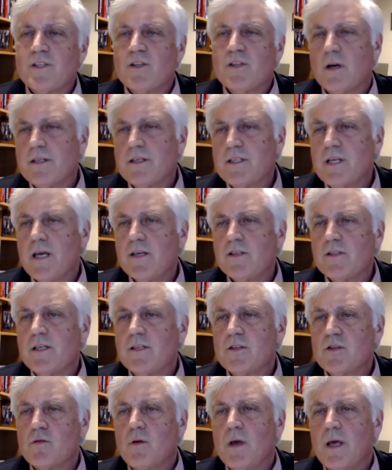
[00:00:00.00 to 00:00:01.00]
our testing
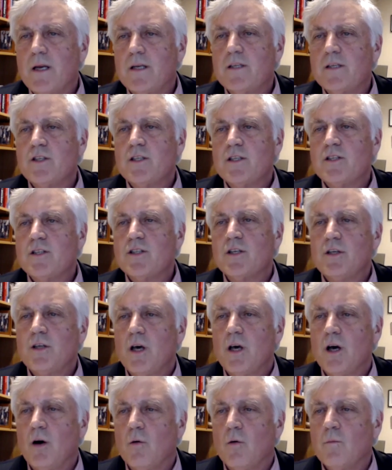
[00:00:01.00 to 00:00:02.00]
strategy to
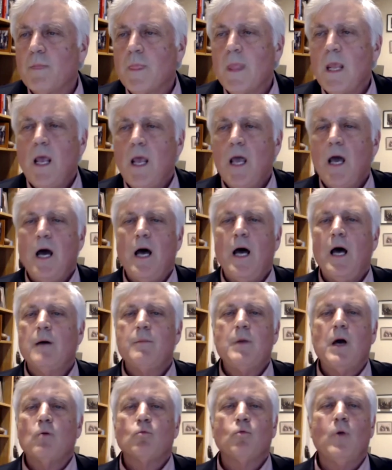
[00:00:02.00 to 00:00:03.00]
know?
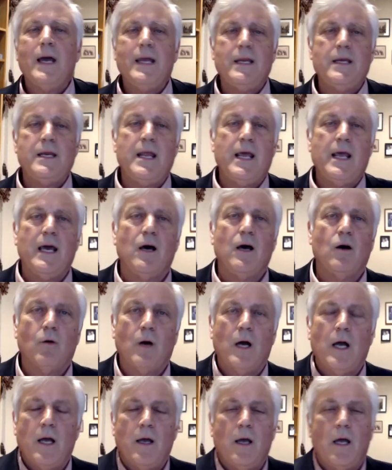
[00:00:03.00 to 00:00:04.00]
Right now,
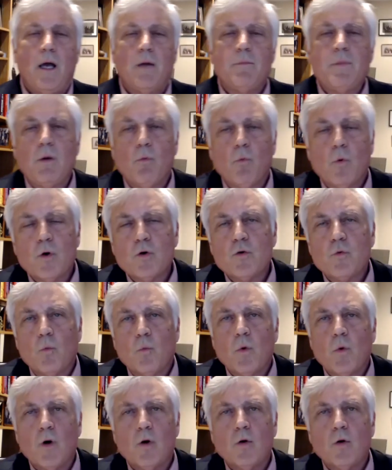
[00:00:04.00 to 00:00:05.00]
I mean,
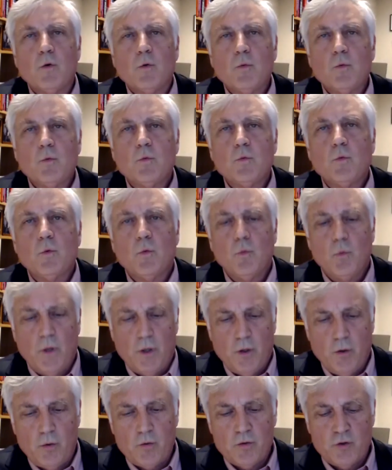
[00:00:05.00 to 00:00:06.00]

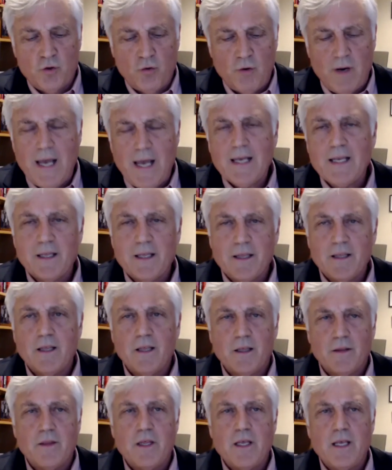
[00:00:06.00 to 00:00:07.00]
we're tracking
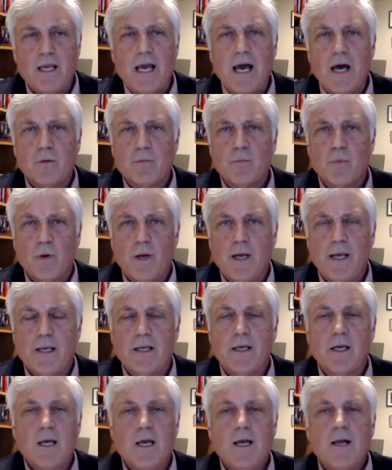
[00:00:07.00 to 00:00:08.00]
the outbreak
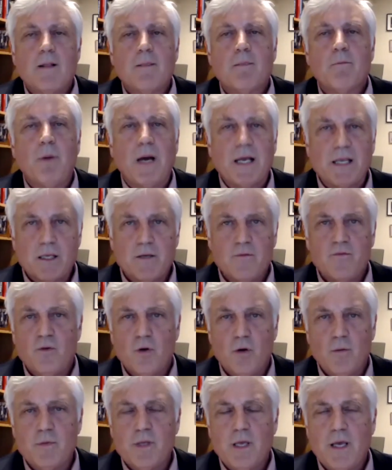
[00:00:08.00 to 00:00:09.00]
by
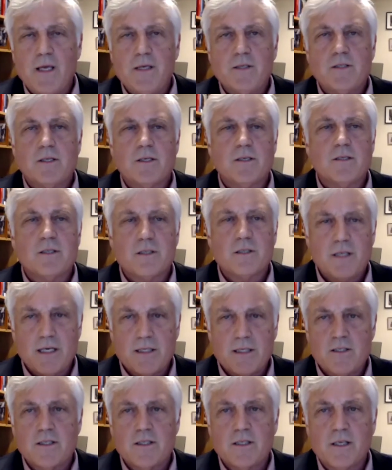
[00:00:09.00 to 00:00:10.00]
confirmed cases,
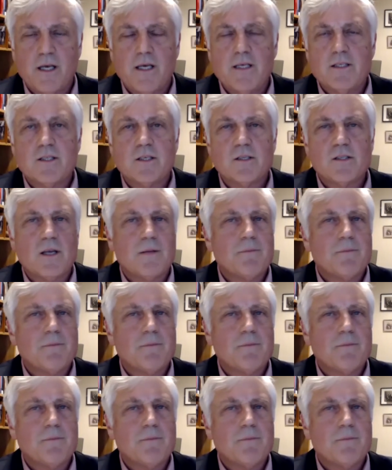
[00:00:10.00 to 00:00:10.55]
tested cases,